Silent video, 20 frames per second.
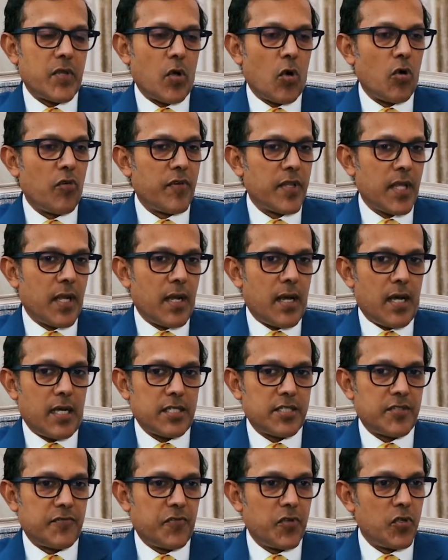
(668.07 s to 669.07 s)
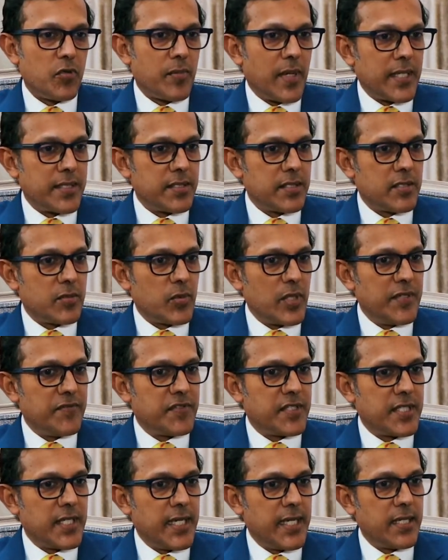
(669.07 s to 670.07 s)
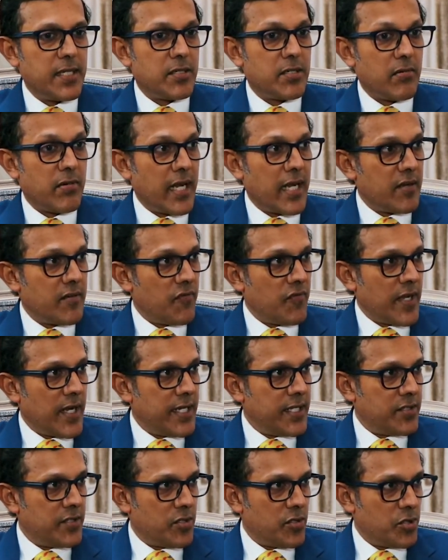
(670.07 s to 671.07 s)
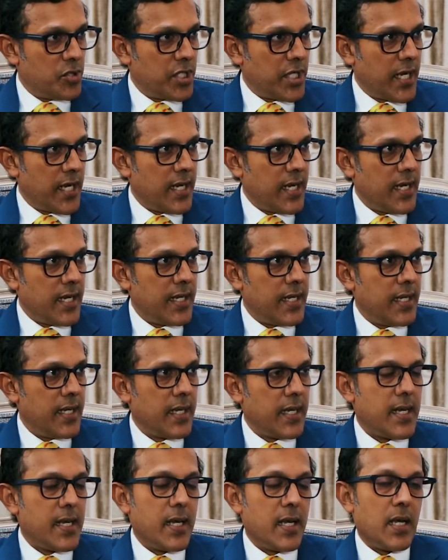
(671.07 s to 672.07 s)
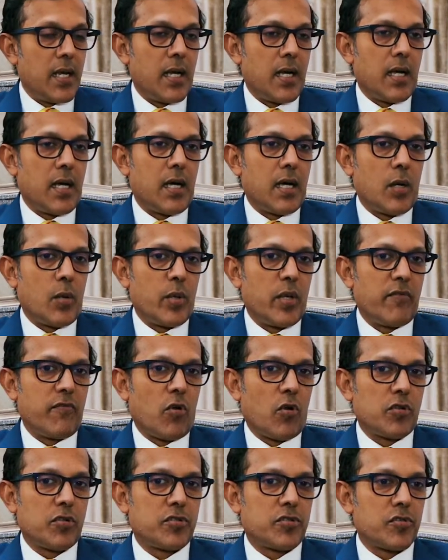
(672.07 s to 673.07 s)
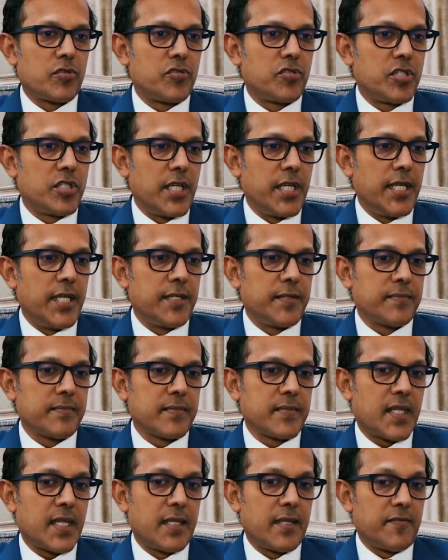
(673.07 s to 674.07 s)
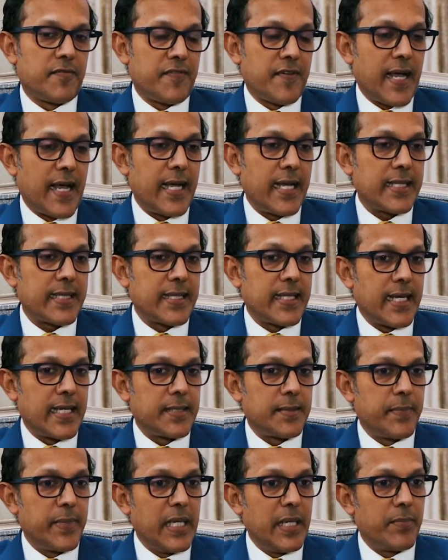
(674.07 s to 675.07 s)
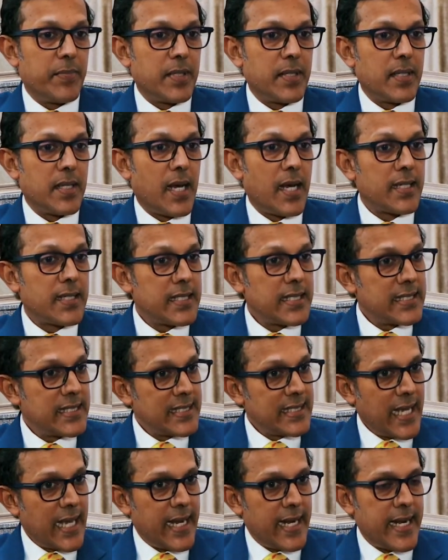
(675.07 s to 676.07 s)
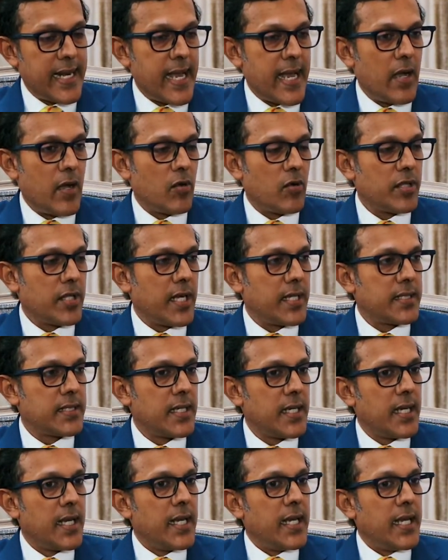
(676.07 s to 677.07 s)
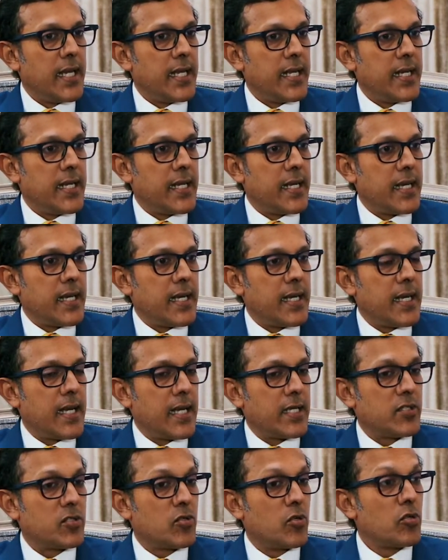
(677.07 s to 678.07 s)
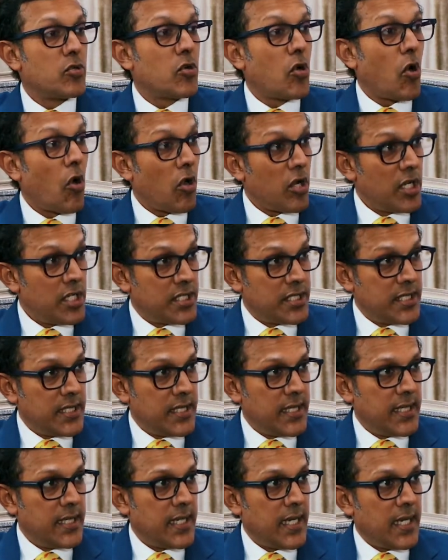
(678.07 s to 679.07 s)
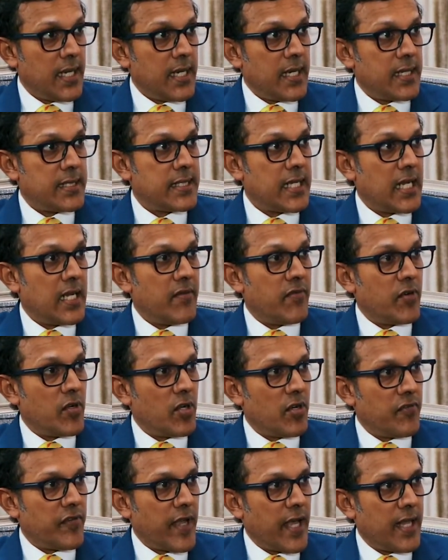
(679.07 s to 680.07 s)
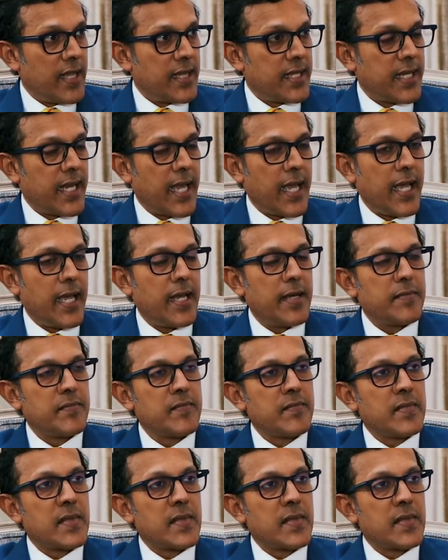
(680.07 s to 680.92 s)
Over the last few months, we've seen direct flights to Chennai. We've also seen the fact that people understand now that India has good quality delivery of healthcare,